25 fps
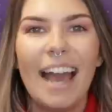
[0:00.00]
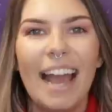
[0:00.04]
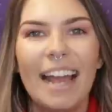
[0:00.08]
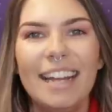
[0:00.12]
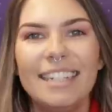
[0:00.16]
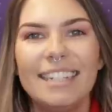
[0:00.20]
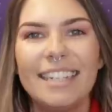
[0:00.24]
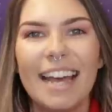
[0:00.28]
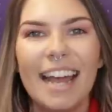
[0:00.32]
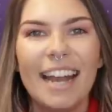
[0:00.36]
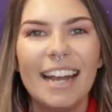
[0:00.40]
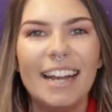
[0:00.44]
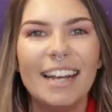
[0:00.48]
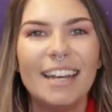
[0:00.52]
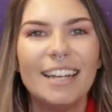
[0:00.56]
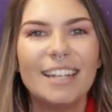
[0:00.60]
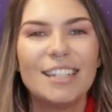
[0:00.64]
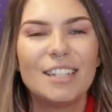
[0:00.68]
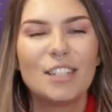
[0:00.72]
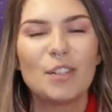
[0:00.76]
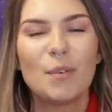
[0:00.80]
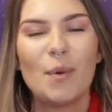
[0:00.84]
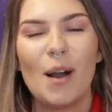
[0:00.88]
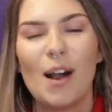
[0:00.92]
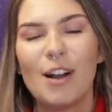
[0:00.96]
Hey
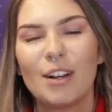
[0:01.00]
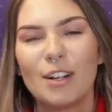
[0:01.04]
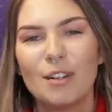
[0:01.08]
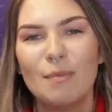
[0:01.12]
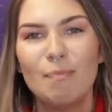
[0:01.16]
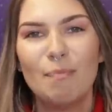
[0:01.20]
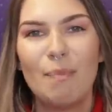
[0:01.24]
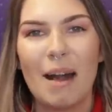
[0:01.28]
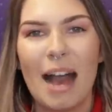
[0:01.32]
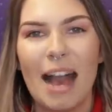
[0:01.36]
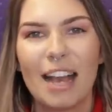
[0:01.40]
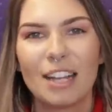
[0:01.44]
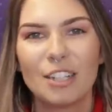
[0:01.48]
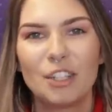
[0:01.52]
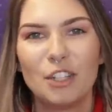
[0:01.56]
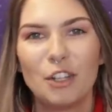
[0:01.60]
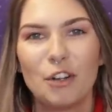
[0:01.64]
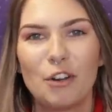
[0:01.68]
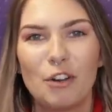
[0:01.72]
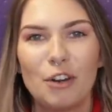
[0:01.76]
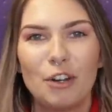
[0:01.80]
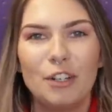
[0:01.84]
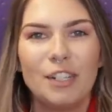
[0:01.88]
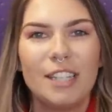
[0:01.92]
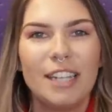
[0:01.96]
sailors, welcome back to
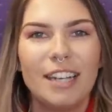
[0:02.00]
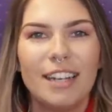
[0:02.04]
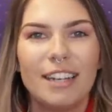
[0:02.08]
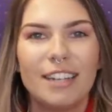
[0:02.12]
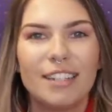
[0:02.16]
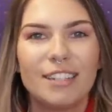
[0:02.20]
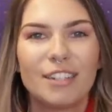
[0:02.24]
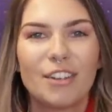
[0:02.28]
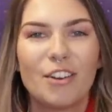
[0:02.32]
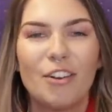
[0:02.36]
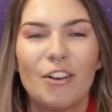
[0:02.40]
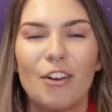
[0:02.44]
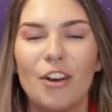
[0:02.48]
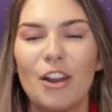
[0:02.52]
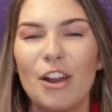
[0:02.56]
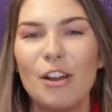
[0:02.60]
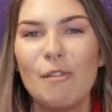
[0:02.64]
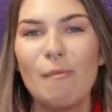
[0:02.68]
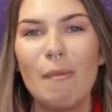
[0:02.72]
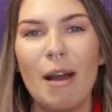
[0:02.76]
Cruising as Crew.